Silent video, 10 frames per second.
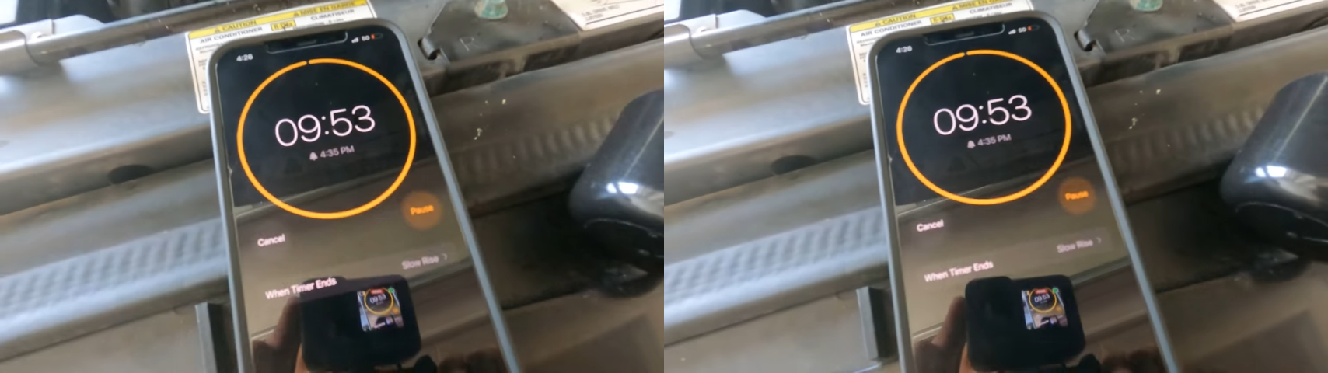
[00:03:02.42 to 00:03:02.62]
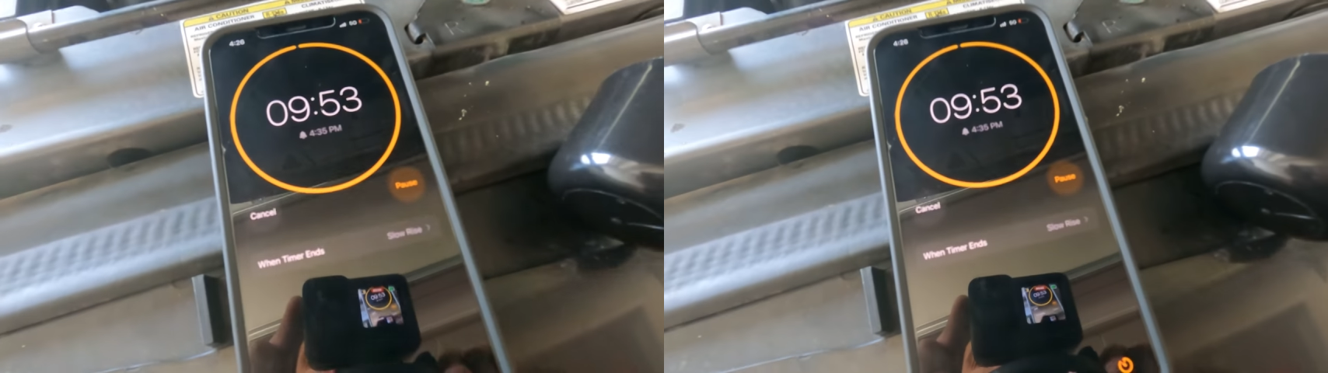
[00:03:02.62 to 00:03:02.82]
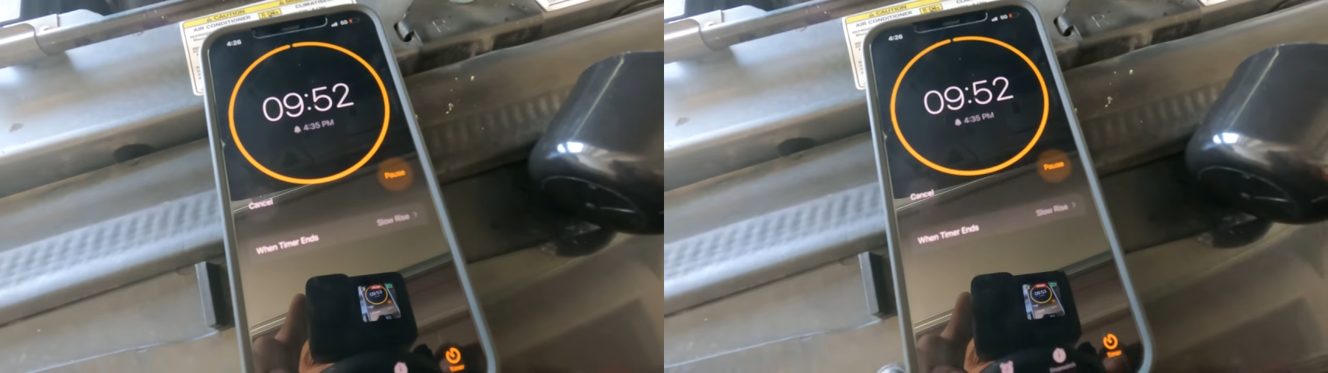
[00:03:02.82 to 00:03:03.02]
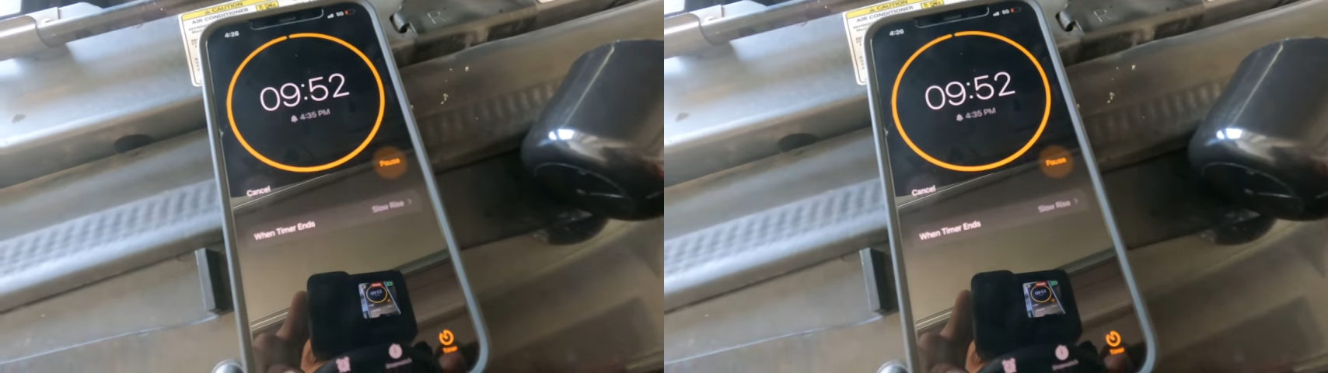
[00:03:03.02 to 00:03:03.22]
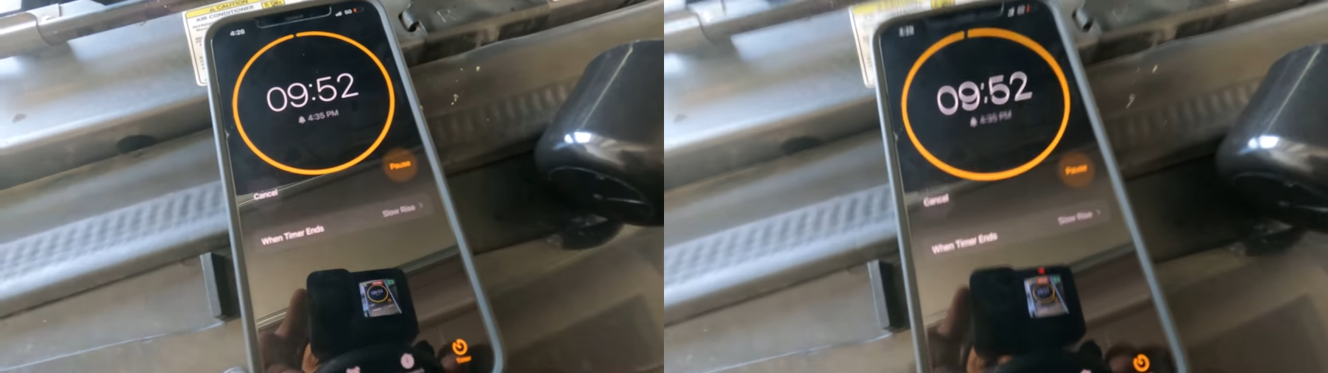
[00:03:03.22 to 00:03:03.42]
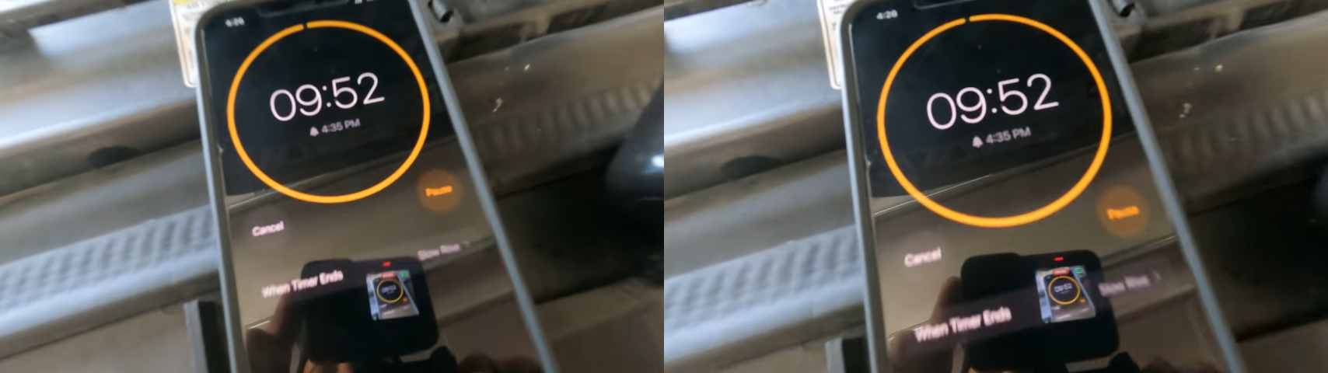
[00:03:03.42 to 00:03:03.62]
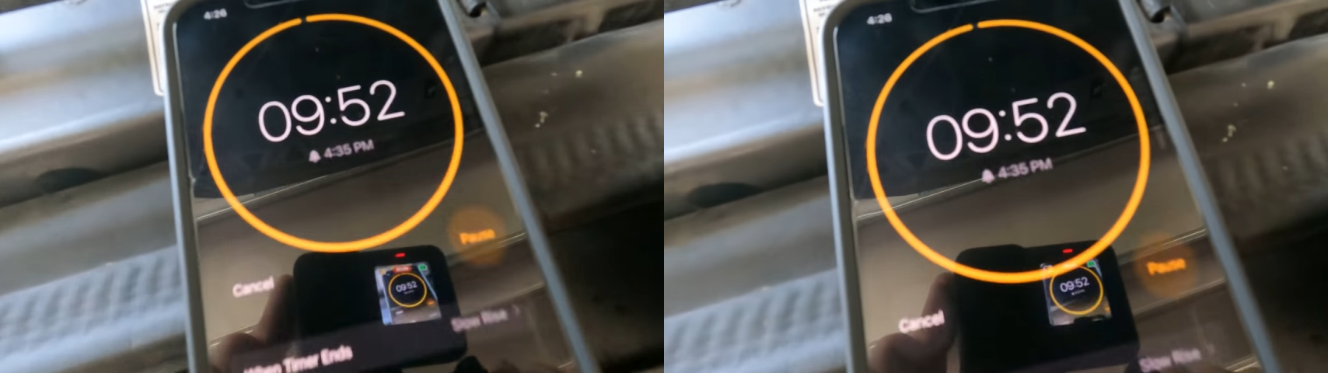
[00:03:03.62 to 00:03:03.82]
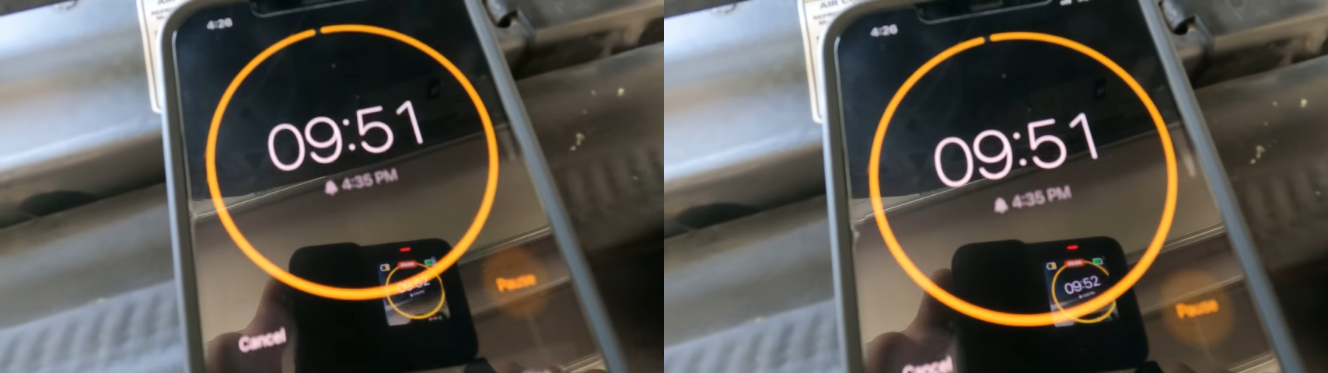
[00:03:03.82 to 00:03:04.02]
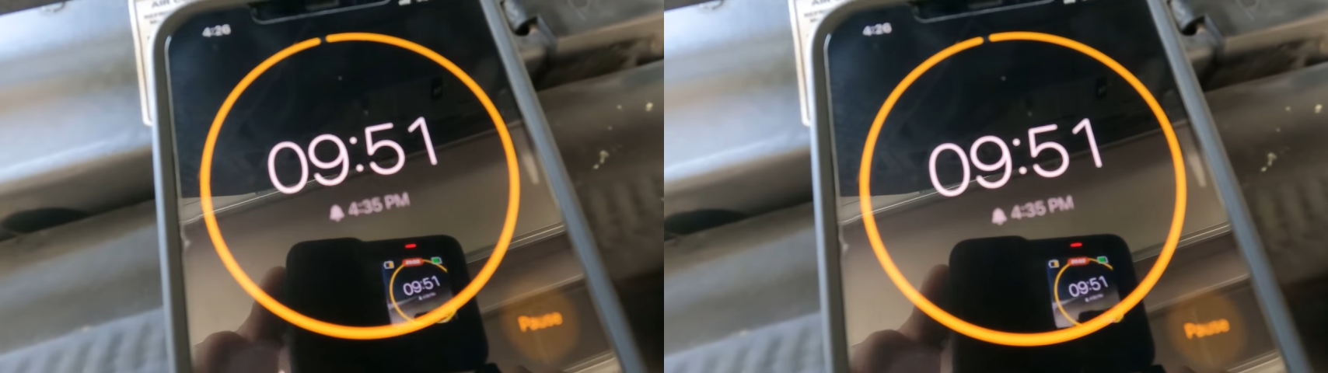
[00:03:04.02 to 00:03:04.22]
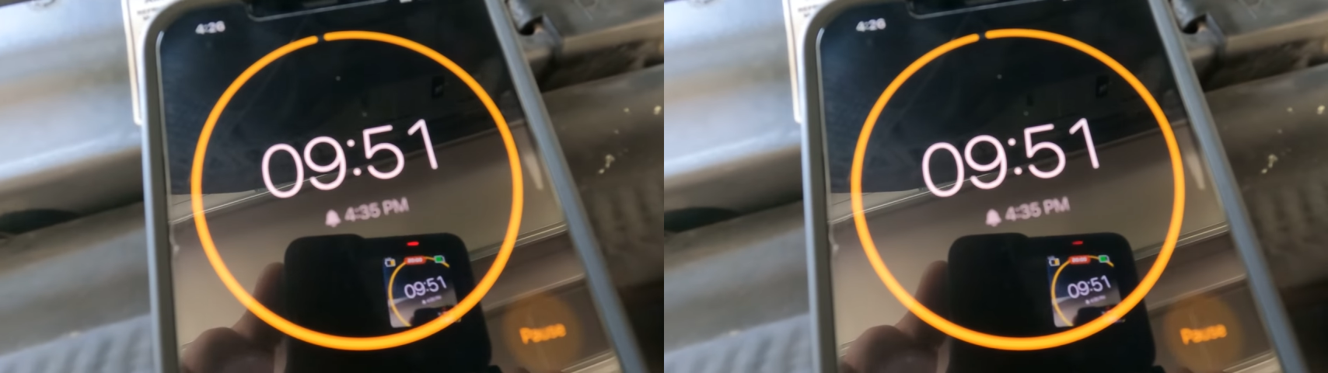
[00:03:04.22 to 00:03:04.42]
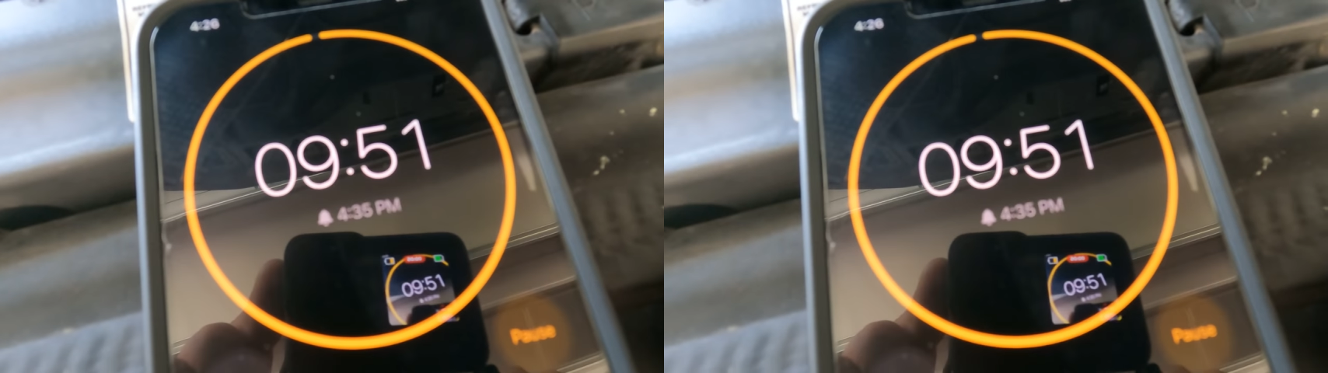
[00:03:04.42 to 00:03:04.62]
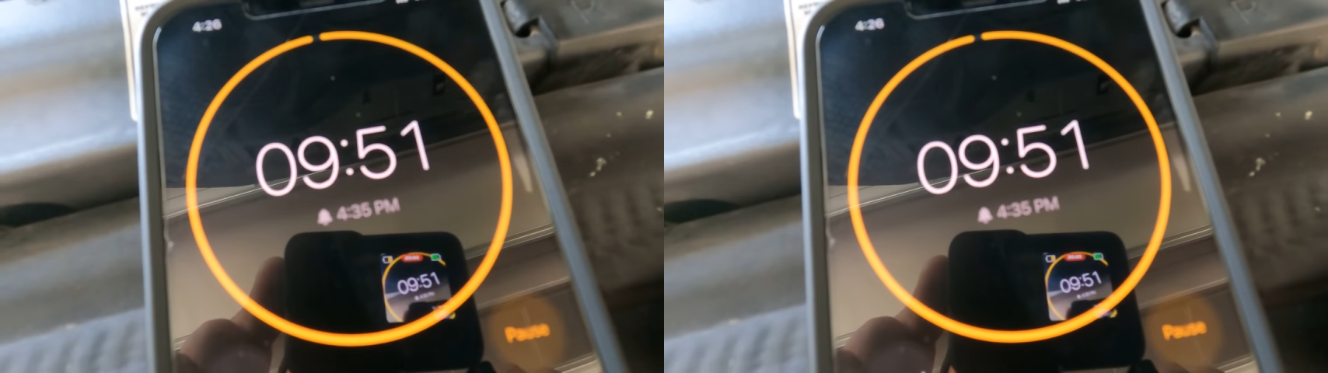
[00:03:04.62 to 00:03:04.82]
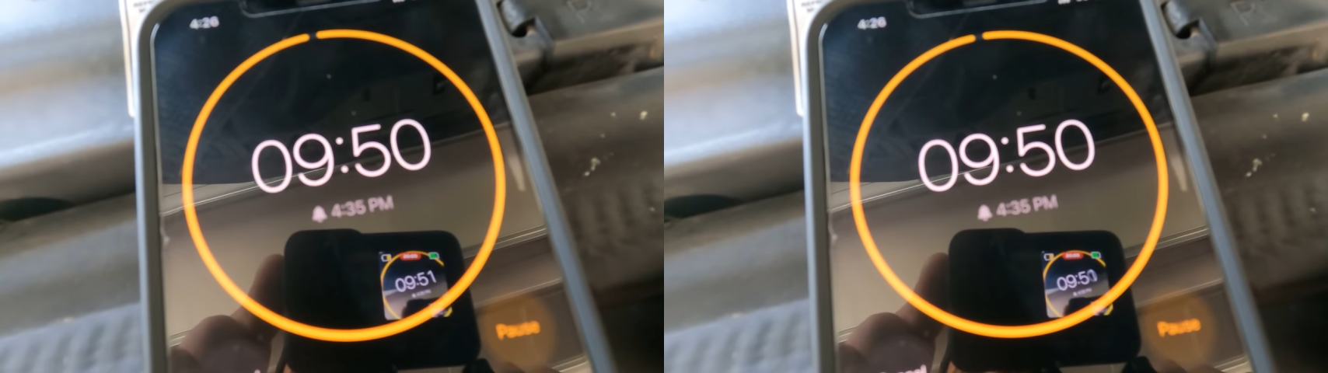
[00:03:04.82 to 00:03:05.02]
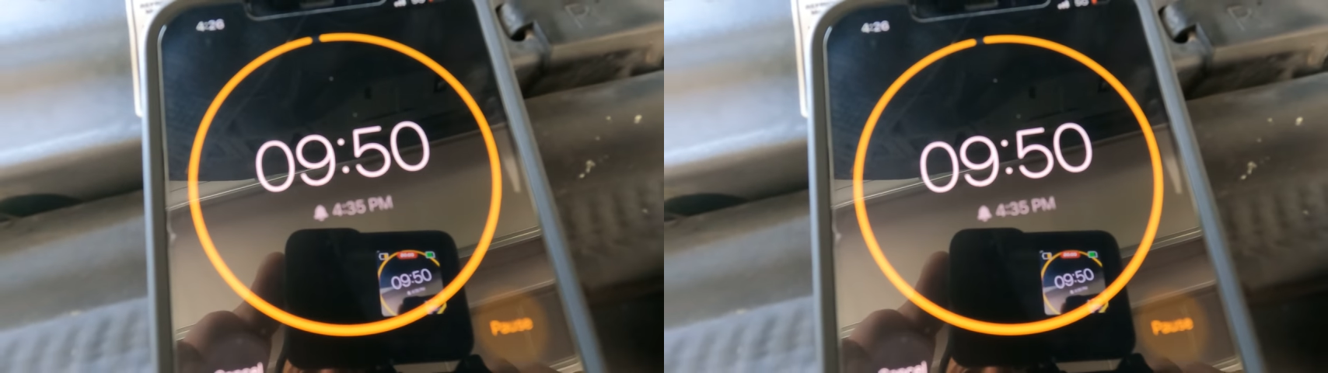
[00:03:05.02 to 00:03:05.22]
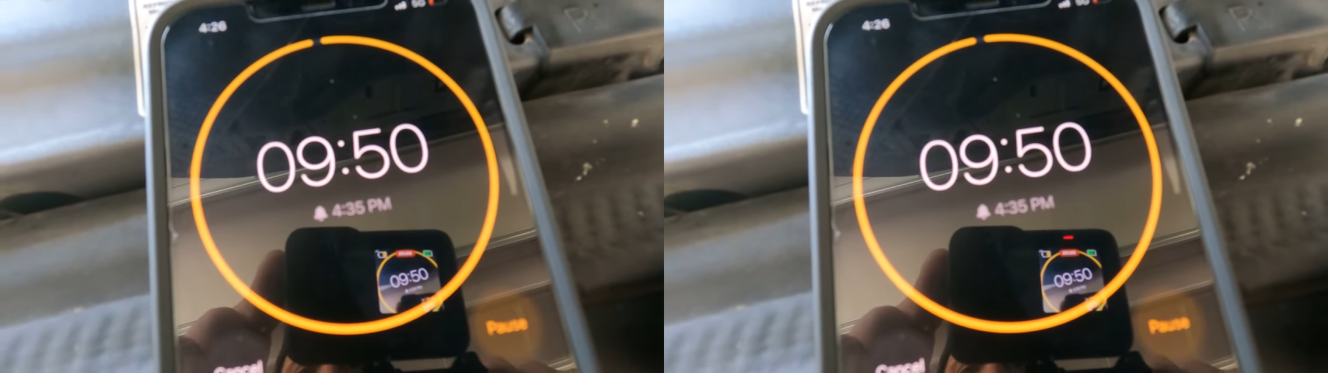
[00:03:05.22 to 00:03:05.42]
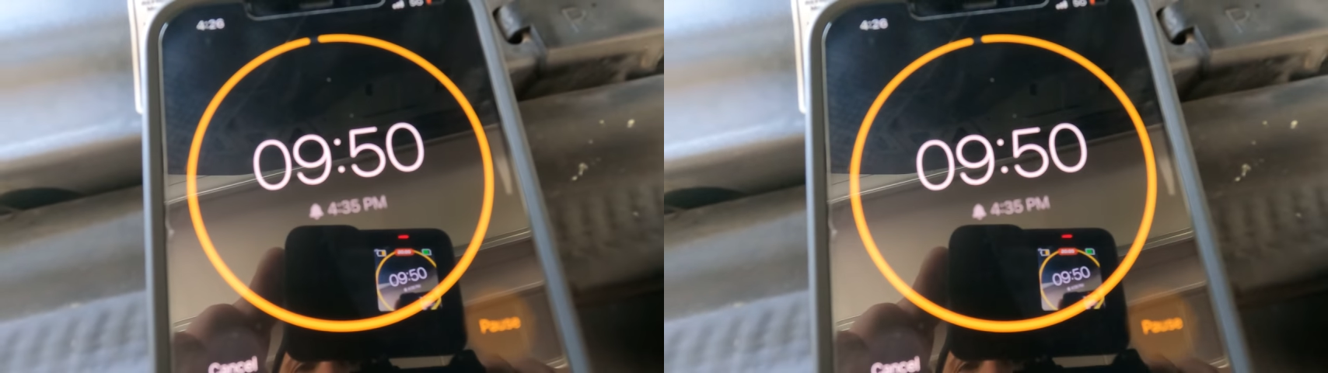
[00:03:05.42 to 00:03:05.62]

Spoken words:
(no speaker visible)